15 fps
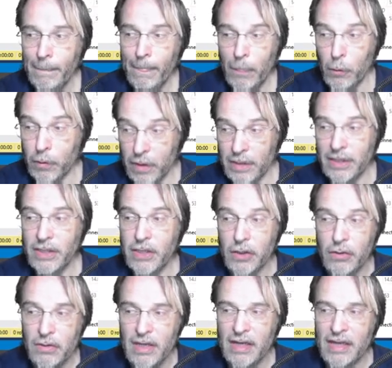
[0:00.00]
or at least a
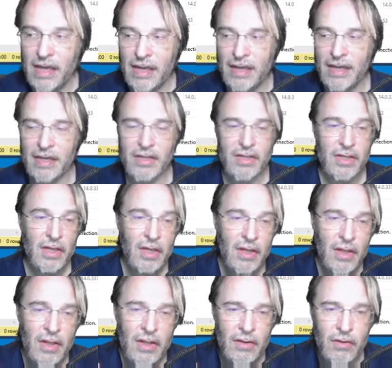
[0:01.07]
unique index
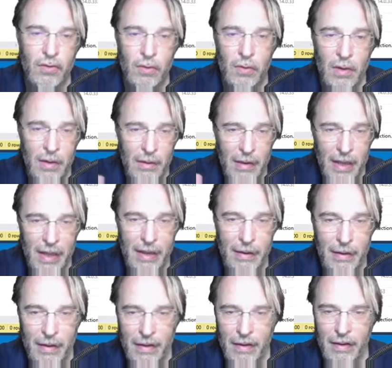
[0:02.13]
to
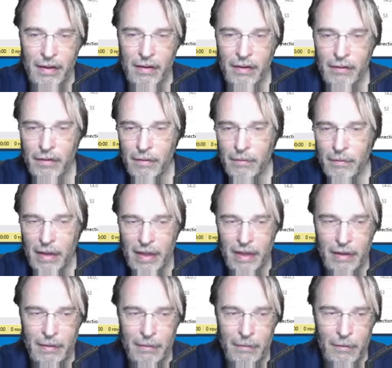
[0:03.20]
uh,
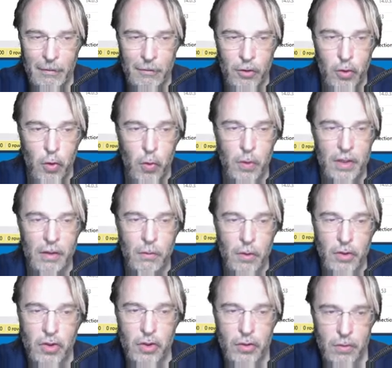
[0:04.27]
uh, do what I
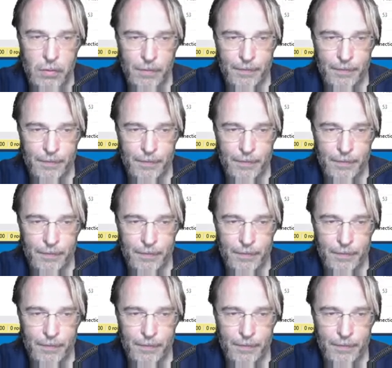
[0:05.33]
want to do.